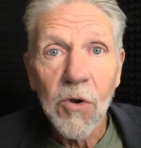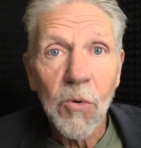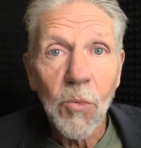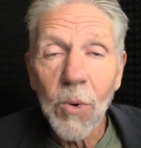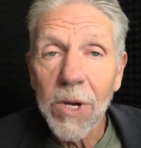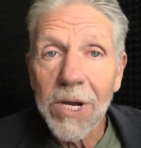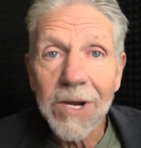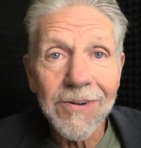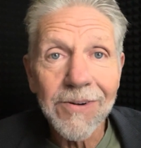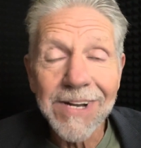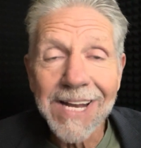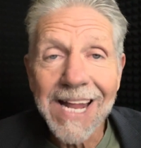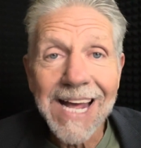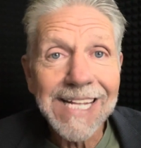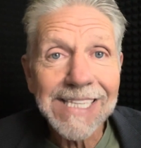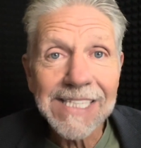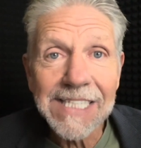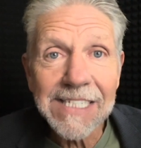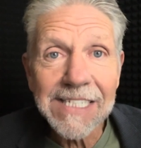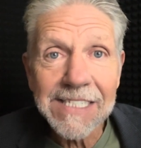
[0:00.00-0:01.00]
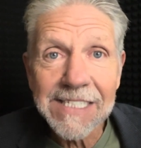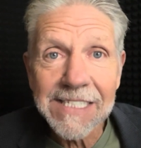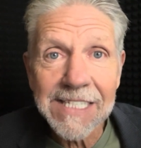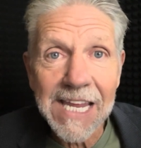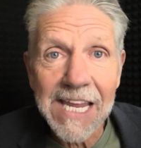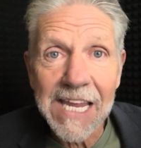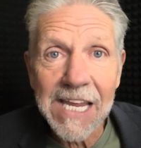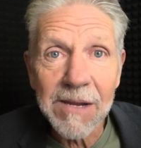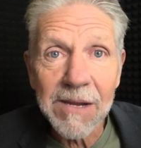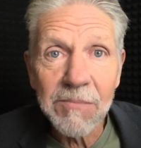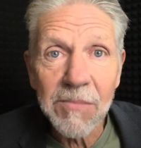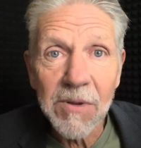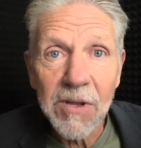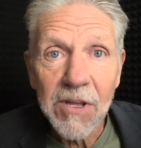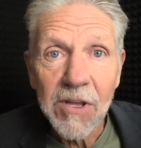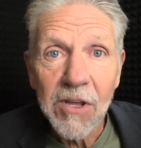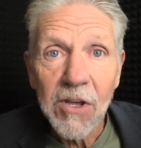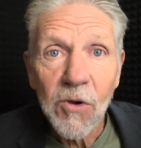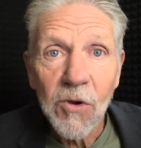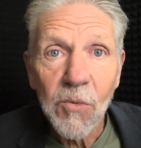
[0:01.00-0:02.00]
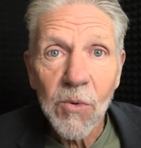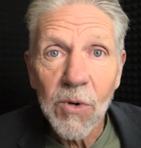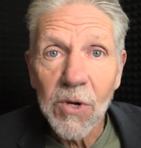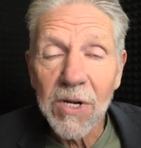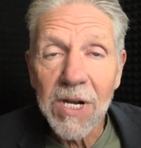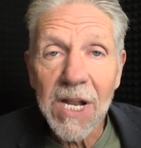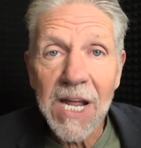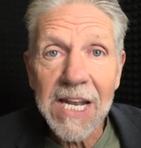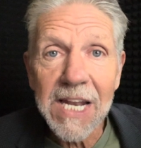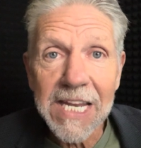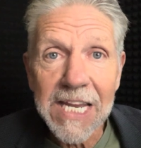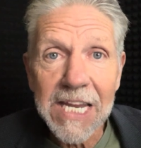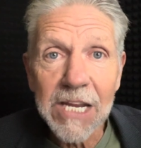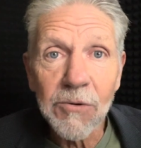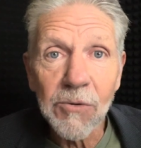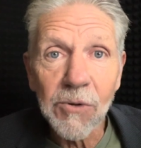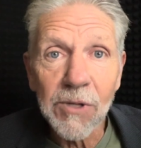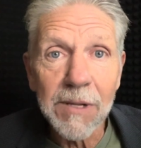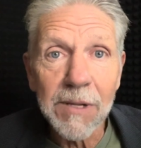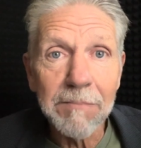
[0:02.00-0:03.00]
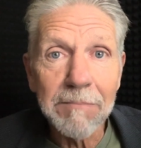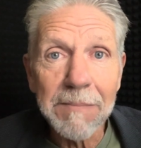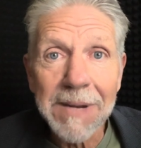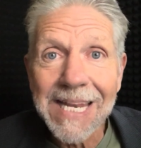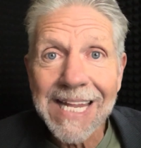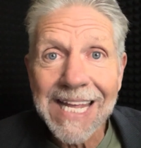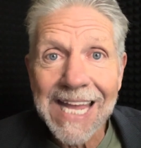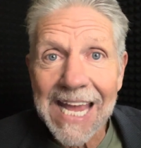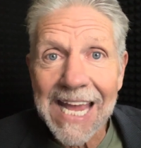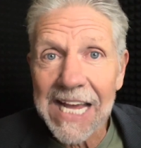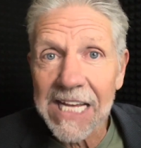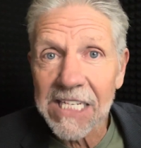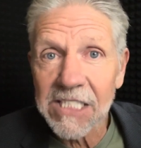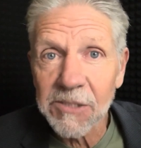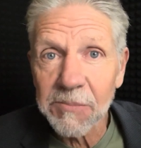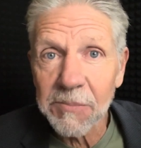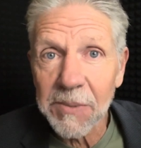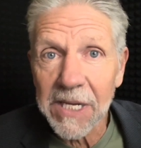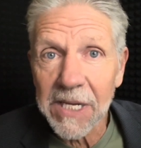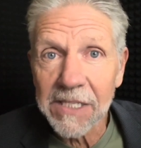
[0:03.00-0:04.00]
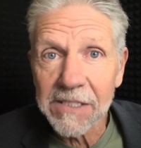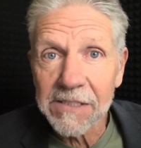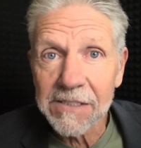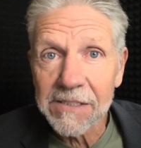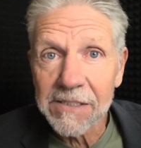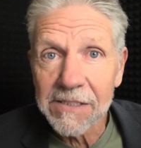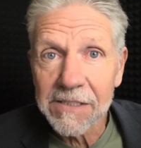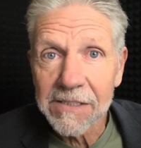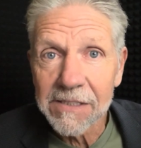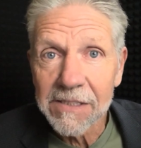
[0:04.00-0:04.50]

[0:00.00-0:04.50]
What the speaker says: We are not the same. We are not equal in many aspects.